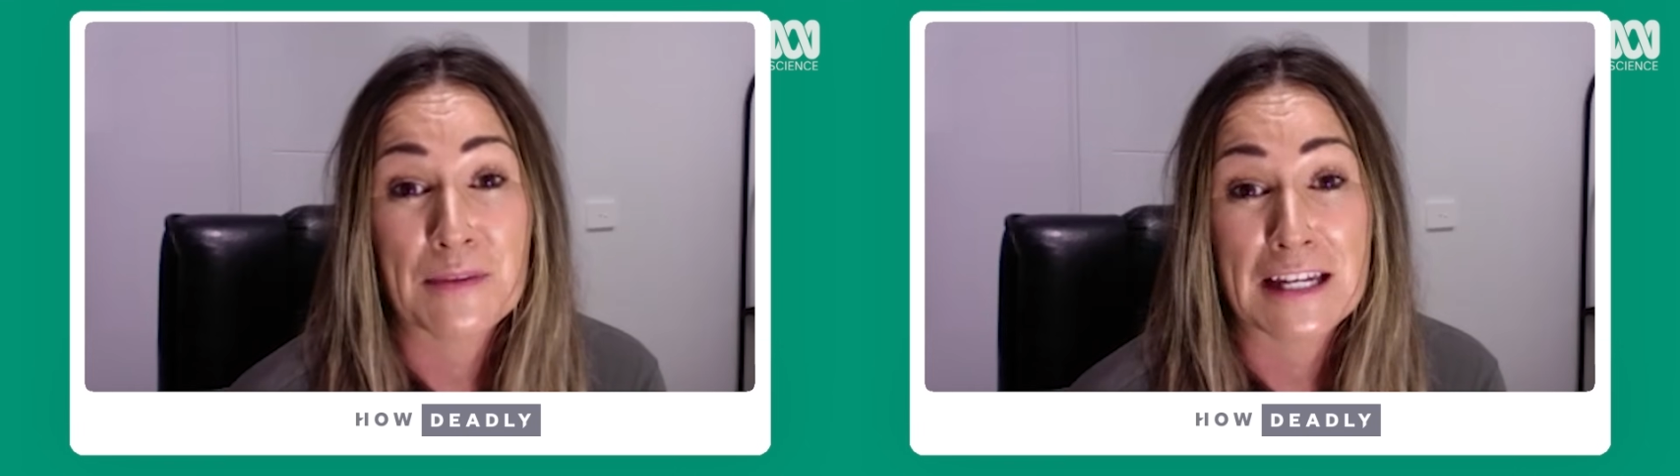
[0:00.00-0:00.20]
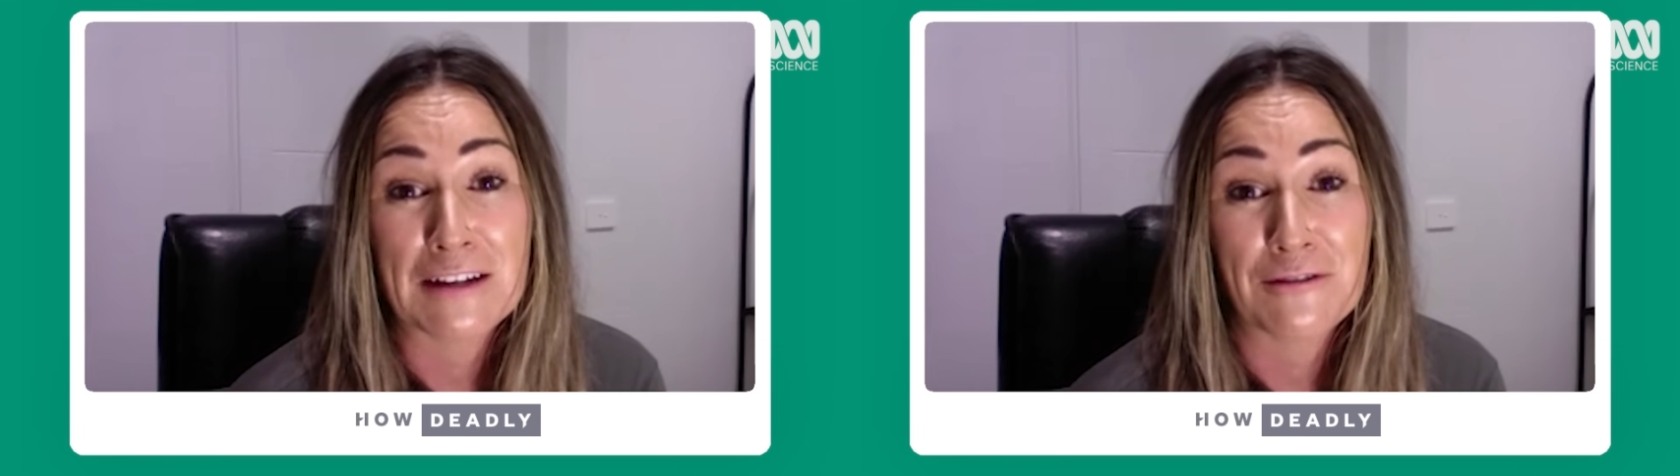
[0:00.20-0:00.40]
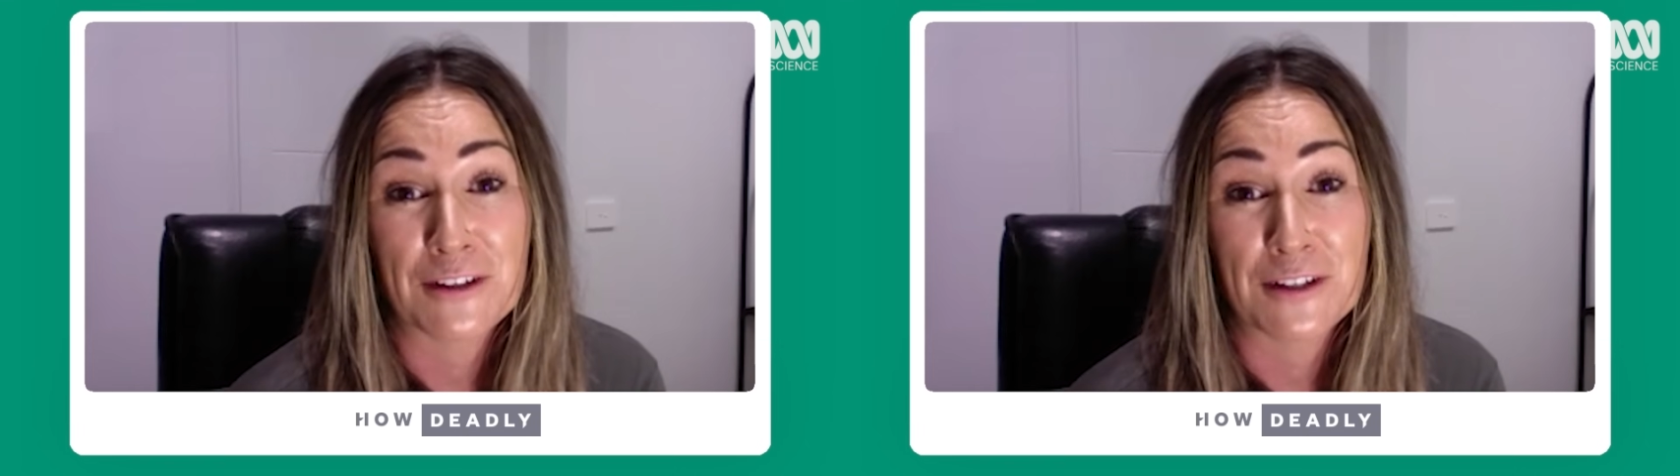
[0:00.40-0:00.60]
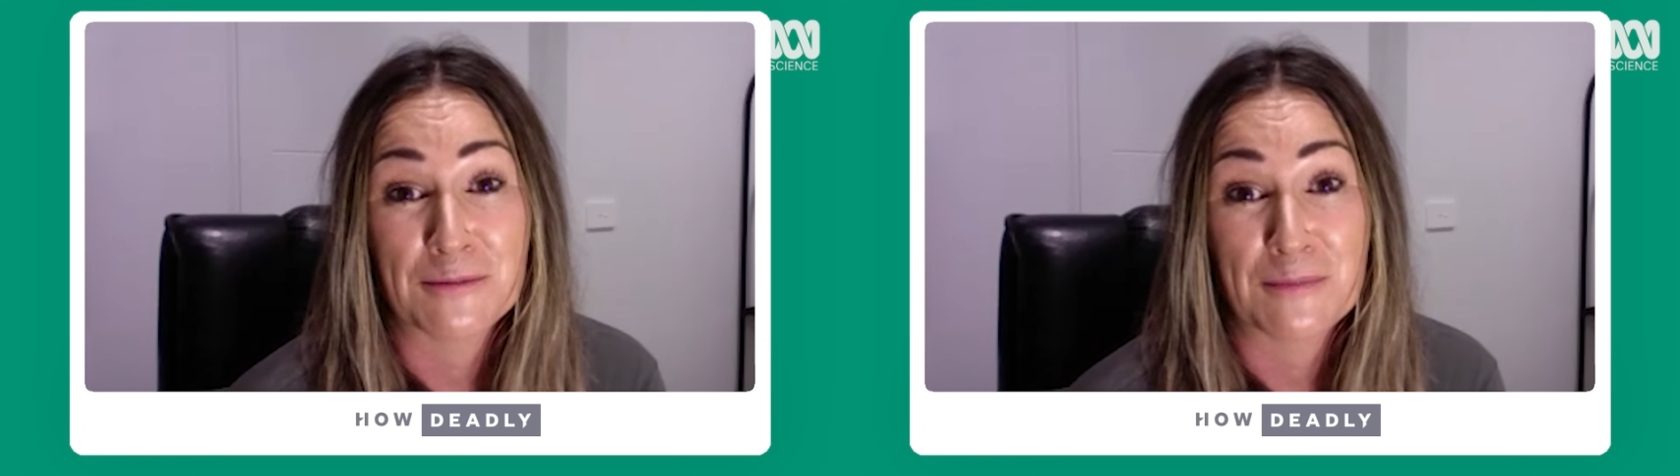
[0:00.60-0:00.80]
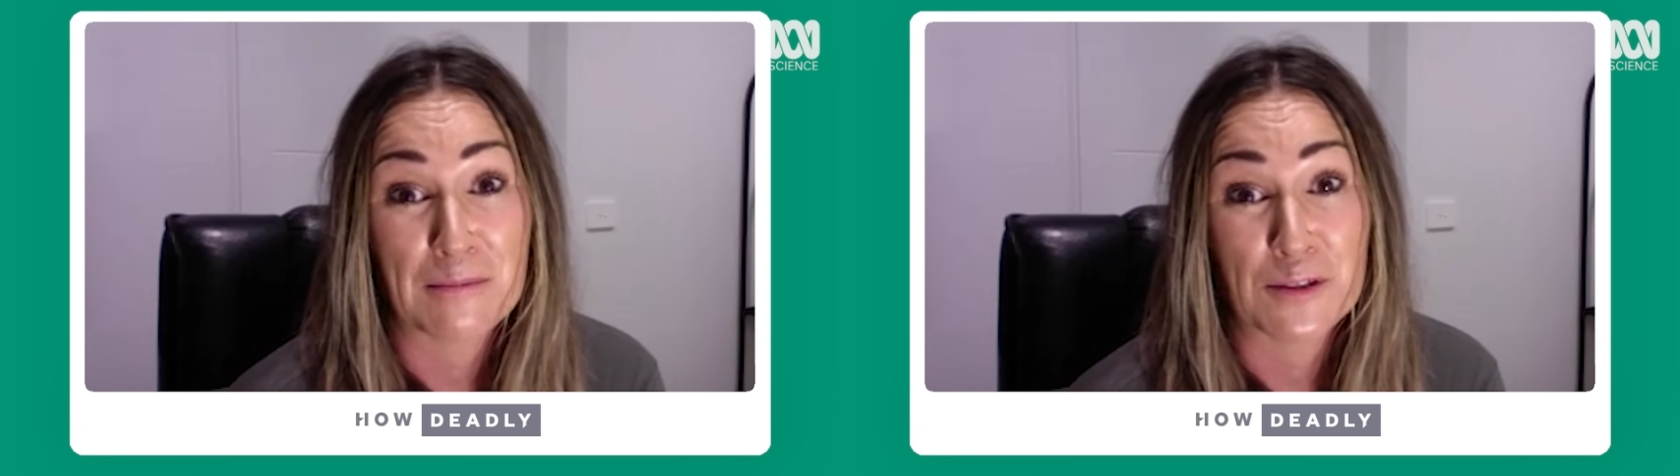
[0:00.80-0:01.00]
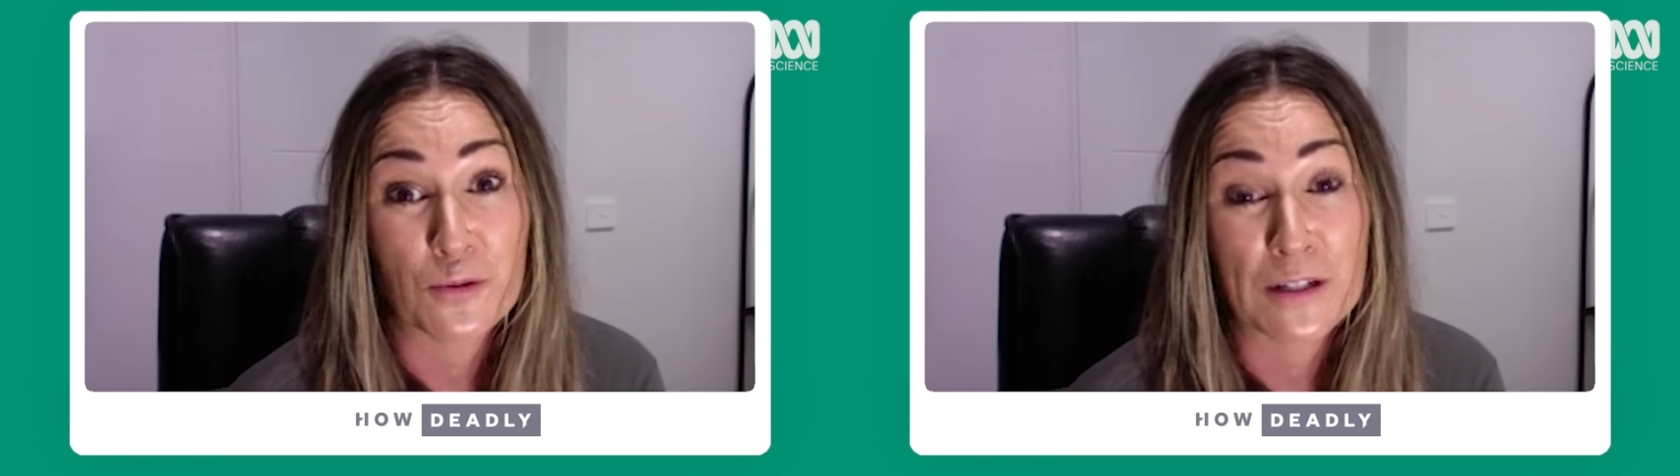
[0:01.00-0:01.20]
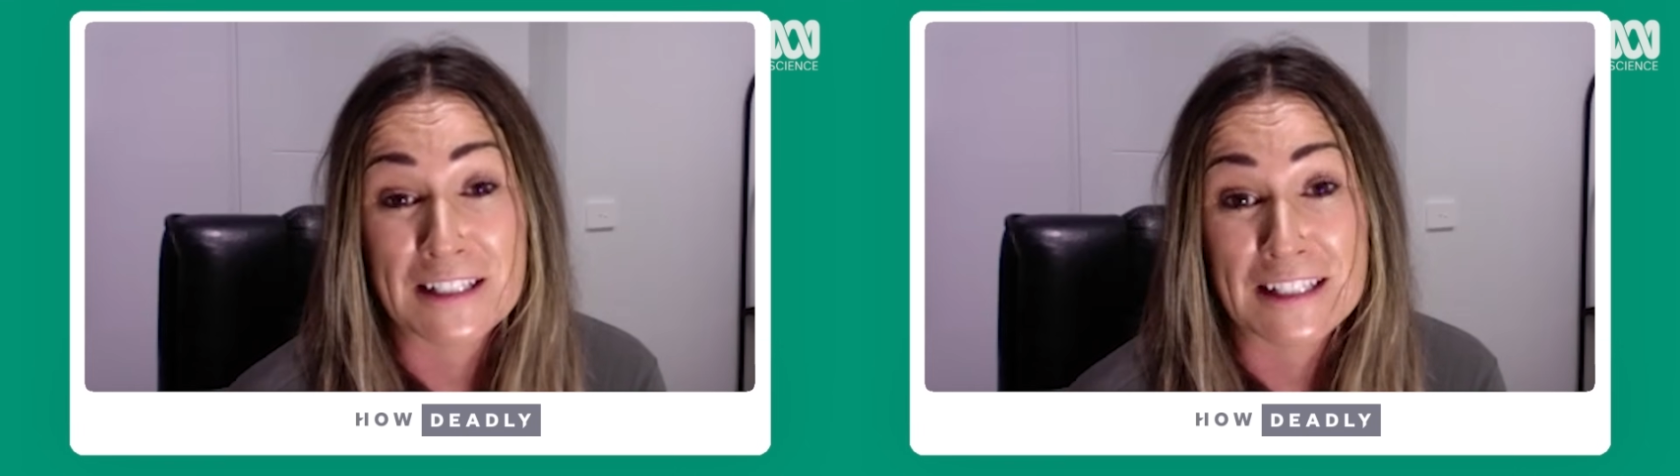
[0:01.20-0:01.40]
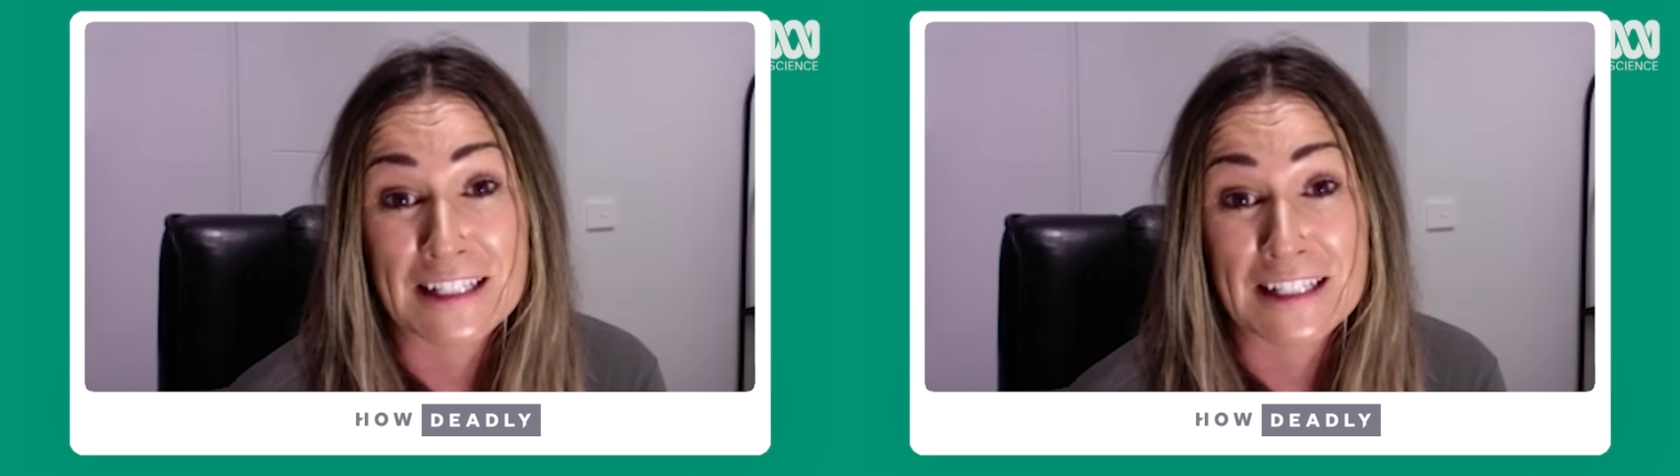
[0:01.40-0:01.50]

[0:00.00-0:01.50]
can be for up to twenty